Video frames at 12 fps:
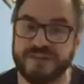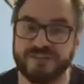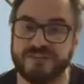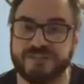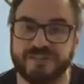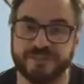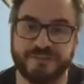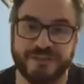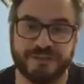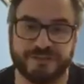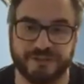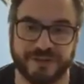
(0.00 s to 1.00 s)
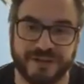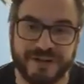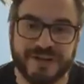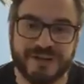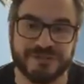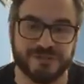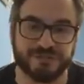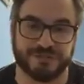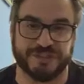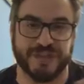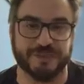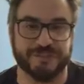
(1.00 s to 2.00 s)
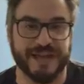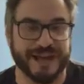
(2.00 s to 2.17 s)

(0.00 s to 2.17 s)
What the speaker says: system. Thanks for Juice for telling me how